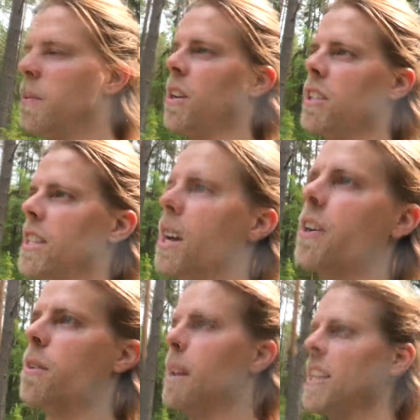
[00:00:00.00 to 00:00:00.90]
because they
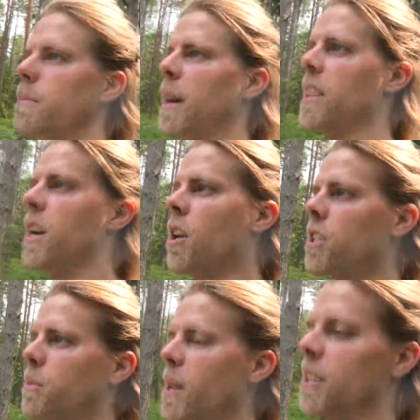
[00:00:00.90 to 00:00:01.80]
aren't blessed by the
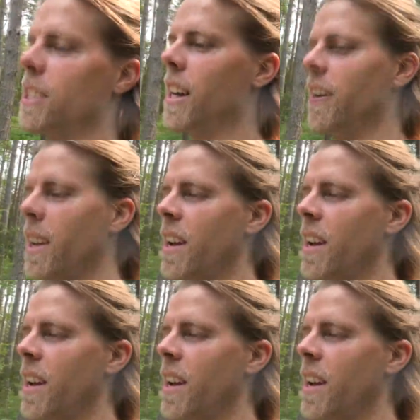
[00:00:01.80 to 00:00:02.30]
gods, because they're